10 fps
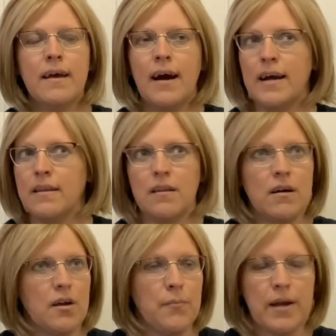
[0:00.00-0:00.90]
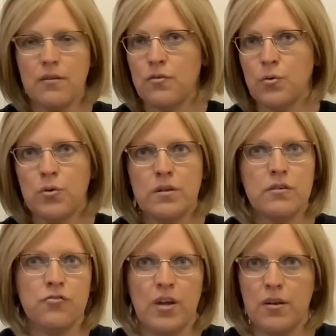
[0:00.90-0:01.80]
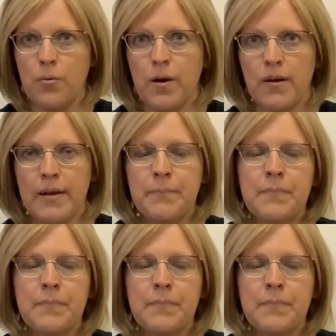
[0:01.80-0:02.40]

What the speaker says: I did not come back to school until January.